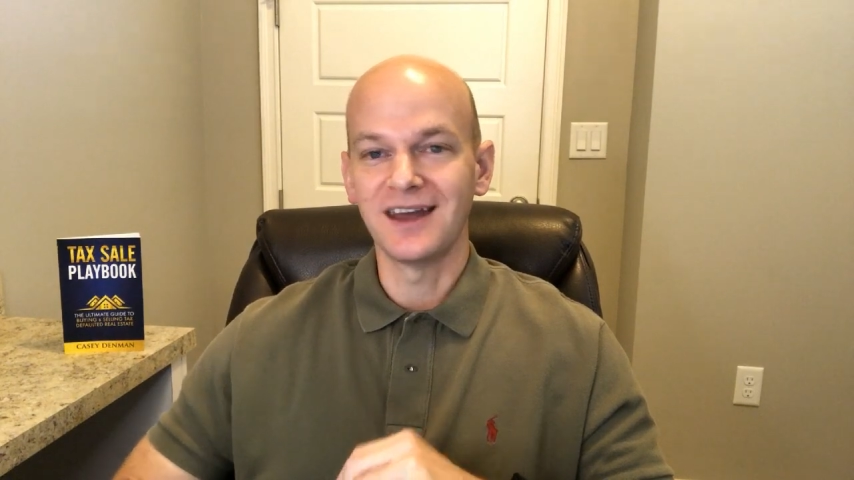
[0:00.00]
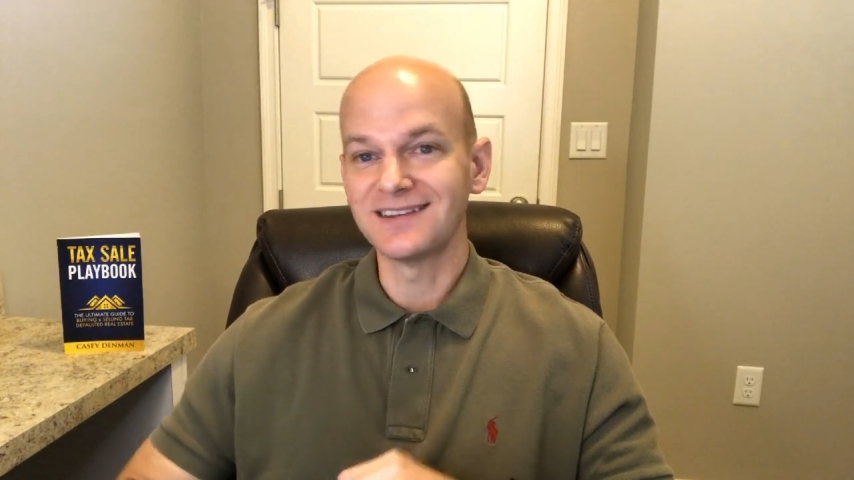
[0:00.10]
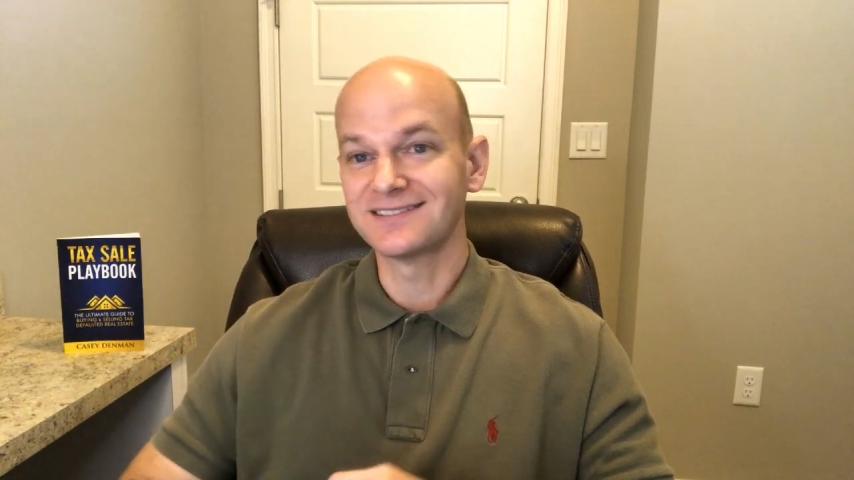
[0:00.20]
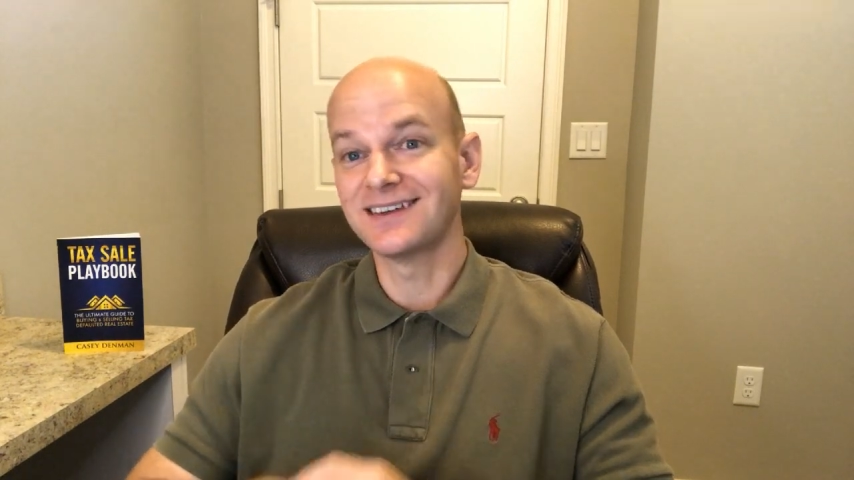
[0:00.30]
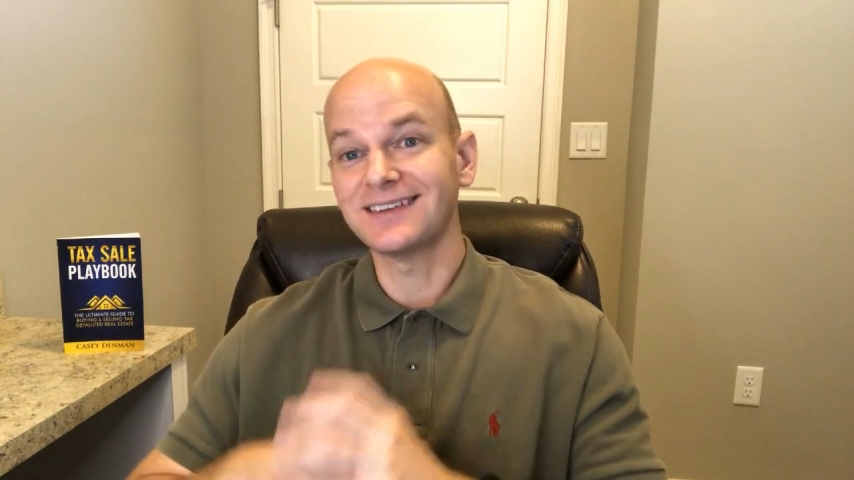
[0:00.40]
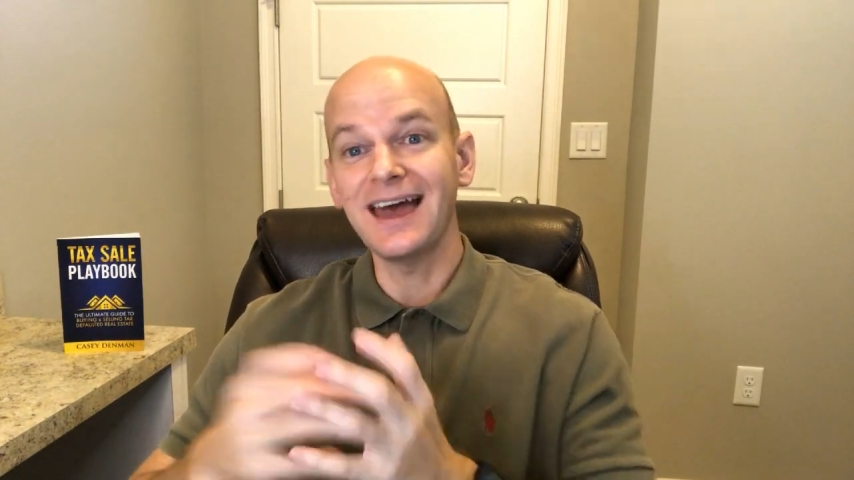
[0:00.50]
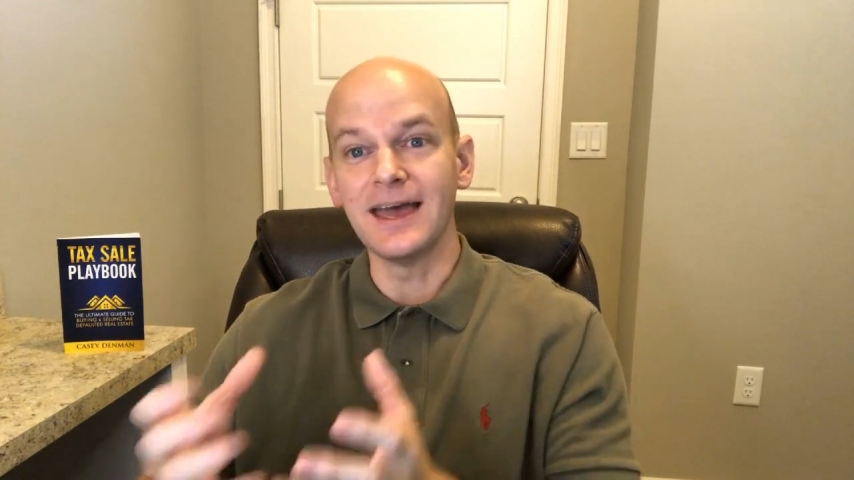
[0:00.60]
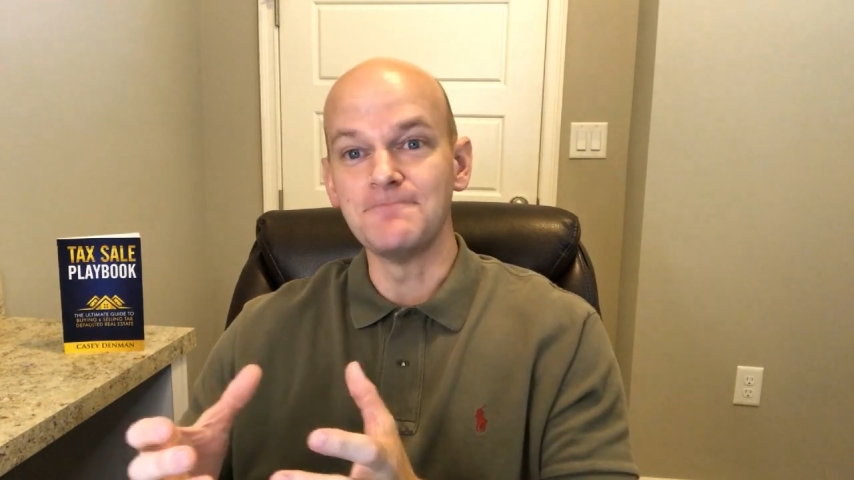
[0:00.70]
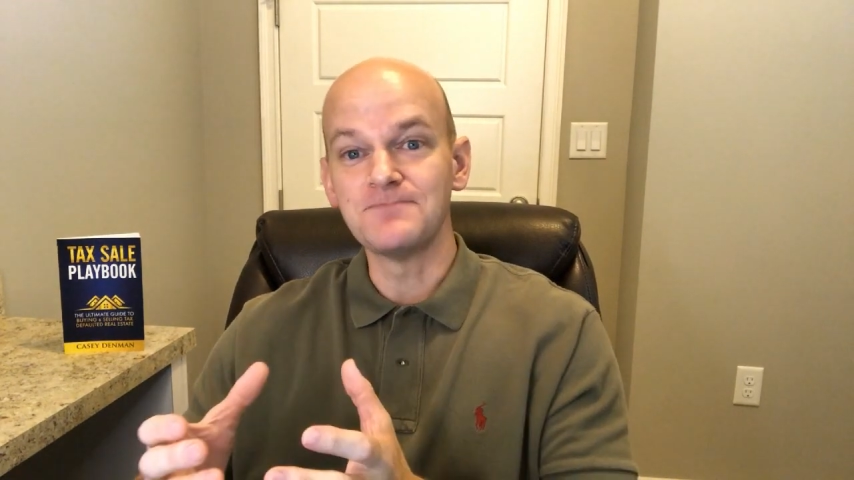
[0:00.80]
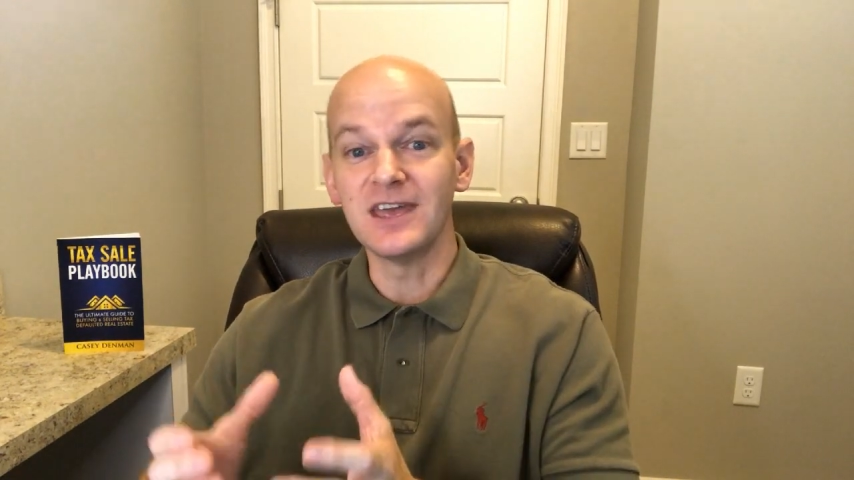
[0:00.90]
And it says,
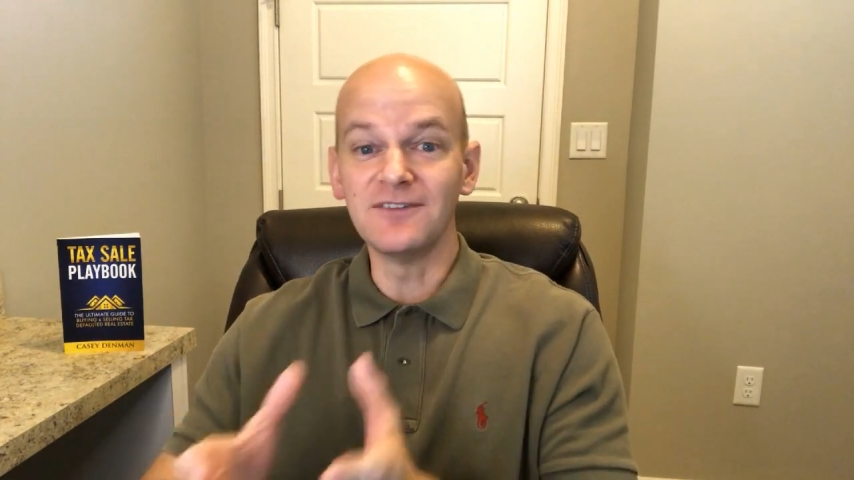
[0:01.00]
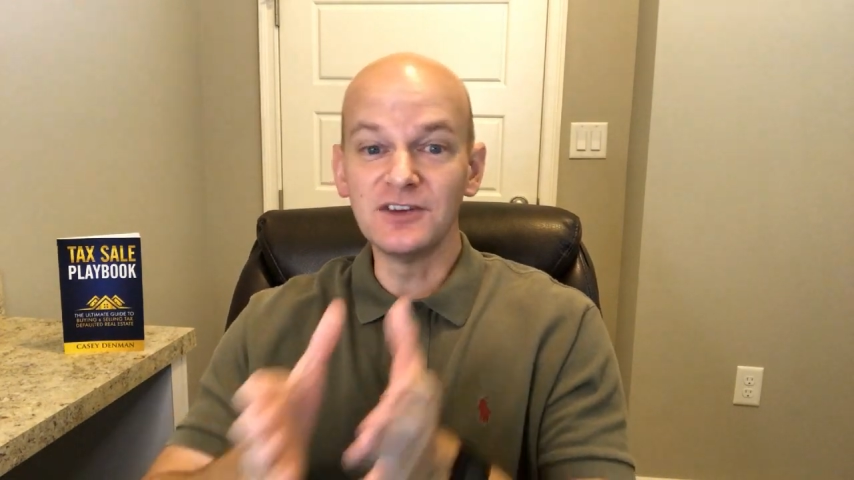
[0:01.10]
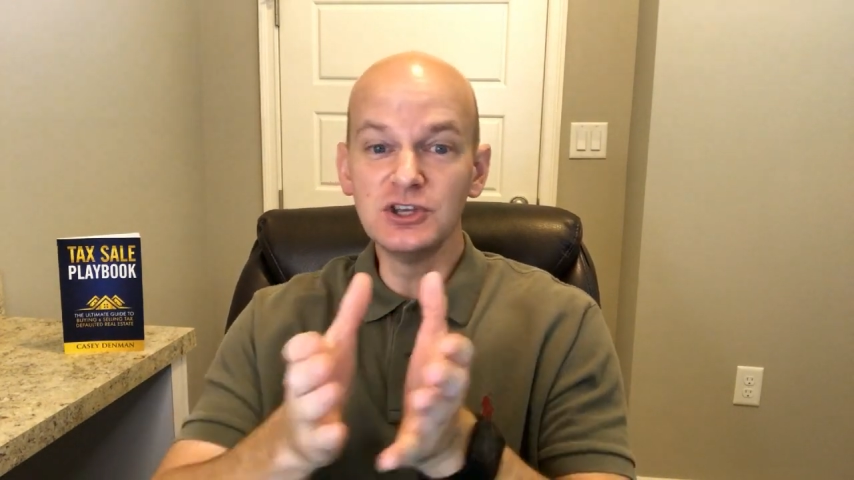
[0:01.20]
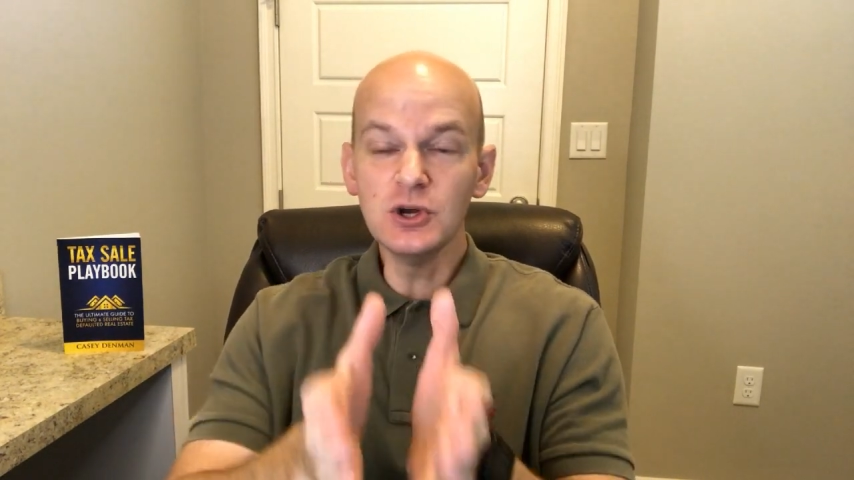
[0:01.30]
hey, if